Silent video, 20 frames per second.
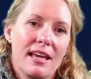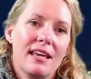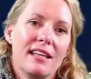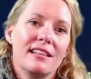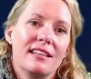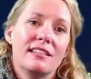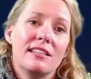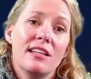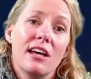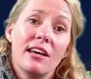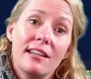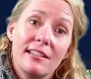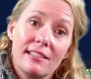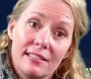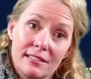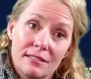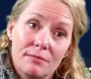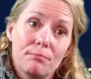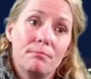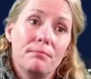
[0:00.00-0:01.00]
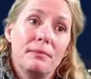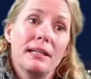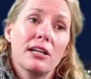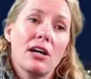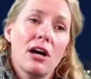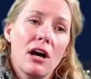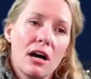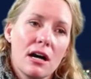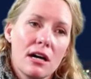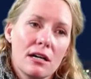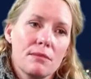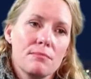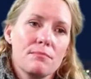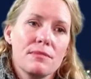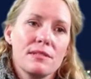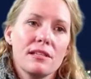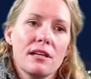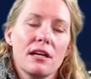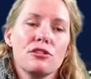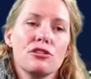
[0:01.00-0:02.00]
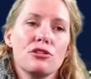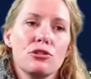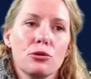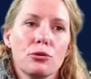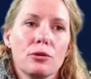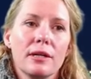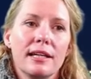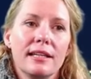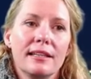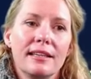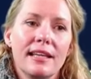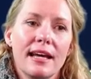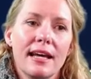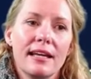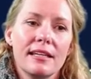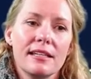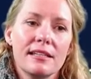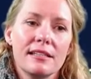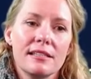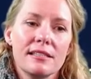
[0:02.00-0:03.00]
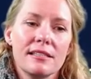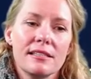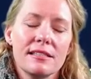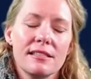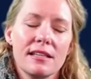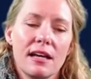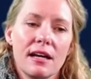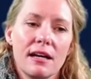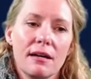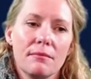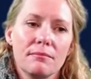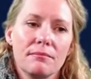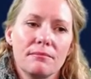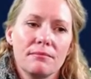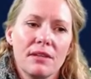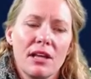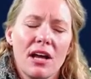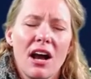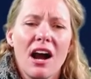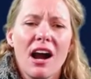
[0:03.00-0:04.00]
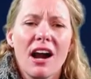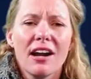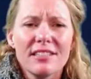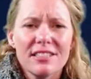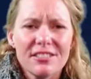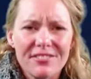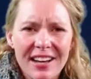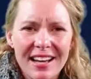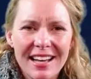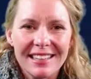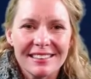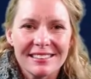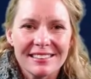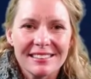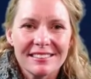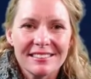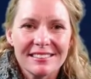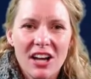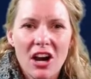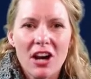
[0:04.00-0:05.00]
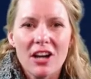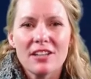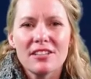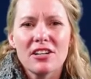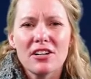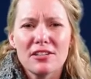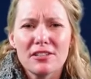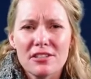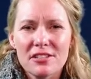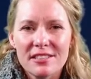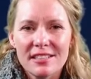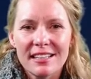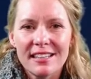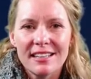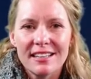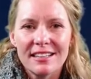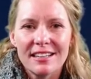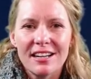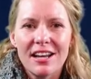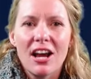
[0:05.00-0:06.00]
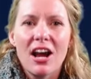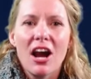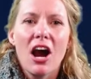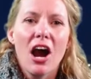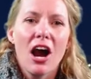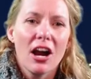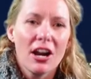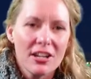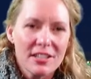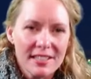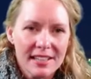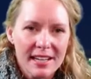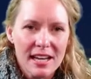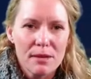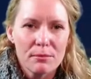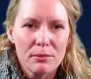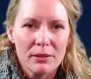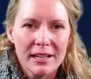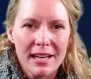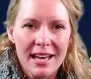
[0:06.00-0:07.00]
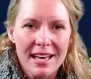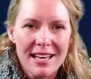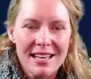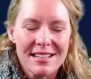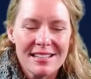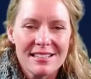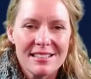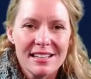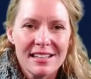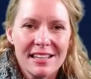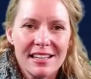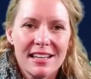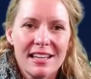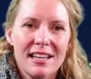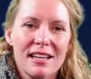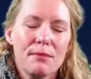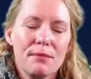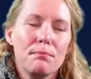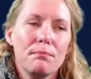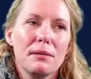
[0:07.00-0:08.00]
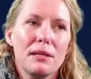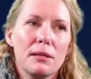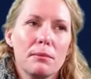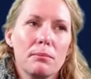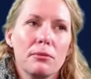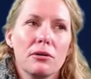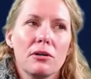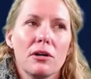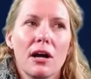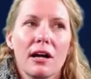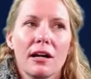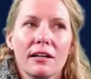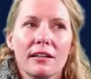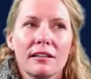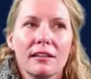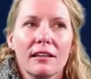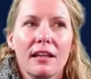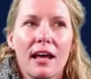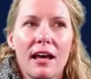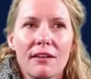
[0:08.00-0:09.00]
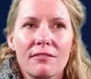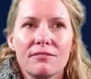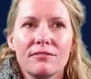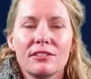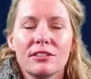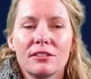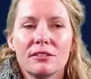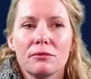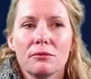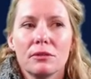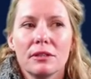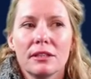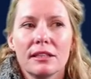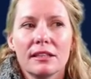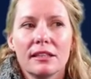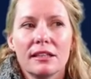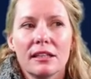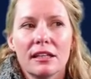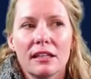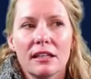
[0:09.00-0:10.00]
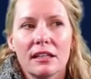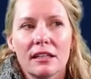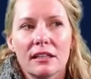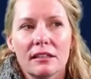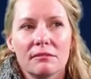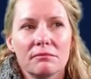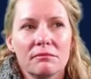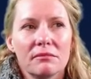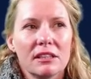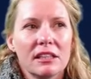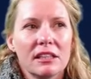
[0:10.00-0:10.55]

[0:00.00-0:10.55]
it then becomes a story that is um, hard to find, hard to understand, hard to comprehend, and people aren't left with. Uh,